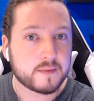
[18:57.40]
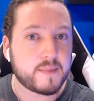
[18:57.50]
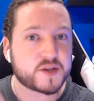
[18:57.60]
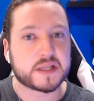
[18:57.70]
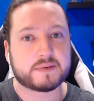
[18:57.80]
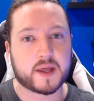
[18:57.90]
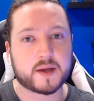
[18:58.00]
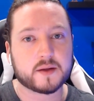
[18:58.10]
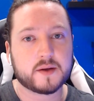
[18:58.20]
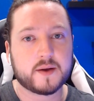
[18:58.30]
make sure to leave a
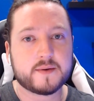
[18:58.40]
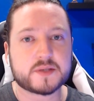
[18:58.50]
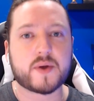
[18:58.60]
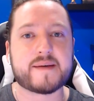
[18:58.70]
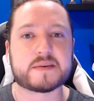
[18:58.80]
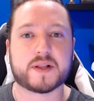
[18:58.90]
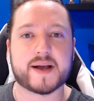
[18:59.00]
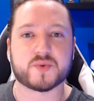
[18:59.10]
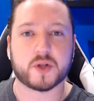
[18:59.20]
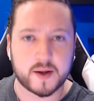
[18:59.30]
like, subscribe for
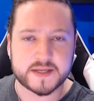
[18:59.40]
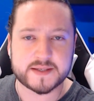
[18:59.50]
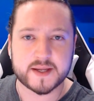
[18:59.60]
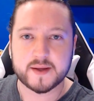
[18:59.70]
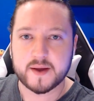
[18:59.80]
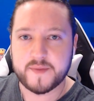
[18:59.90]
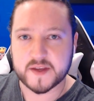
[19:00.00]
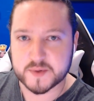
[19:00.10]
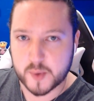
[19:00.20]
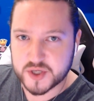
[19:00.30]
Clash Royale content.
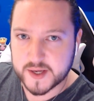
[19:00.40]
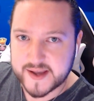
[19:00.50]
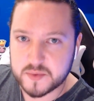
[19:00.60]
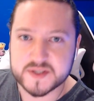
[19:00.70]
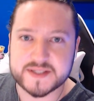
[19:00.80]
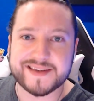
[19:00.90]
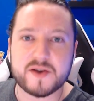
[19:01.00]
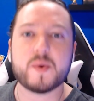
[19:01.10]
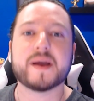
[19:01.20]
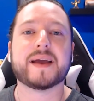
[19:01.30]
Thanks so much for watching, guys. We'll see
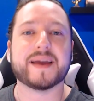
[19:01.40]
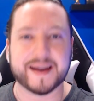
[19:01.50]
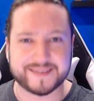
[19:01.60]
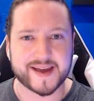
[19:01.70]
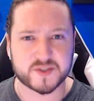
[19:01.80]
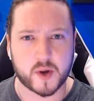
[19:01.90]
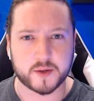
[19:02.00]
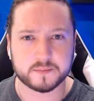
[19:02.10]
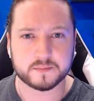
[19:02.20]
you in the next one.